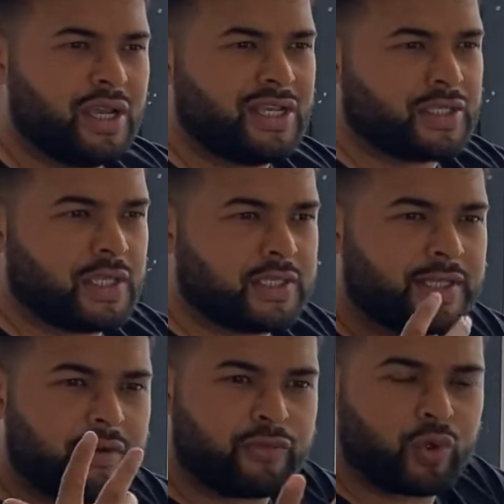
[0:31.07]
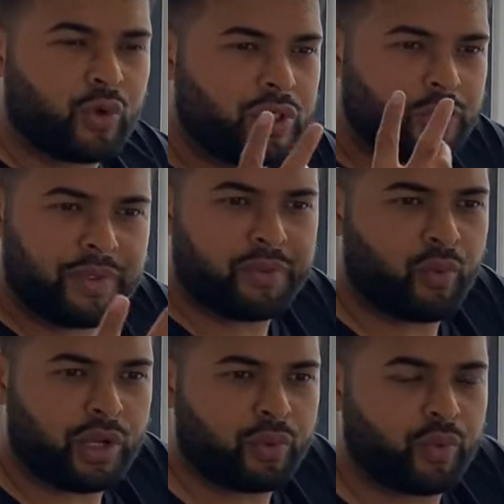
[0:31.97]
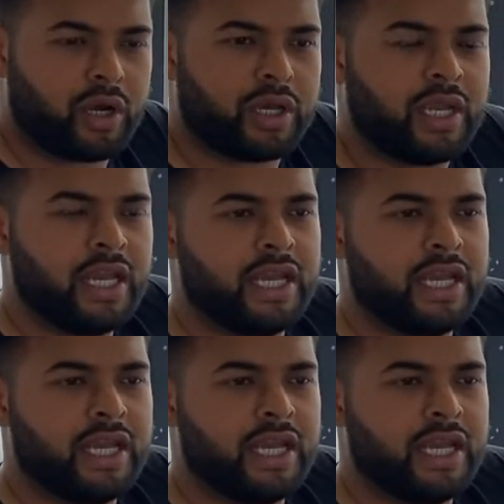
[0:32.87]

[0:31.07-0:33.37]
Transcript: So instead of talking to people one-on-one,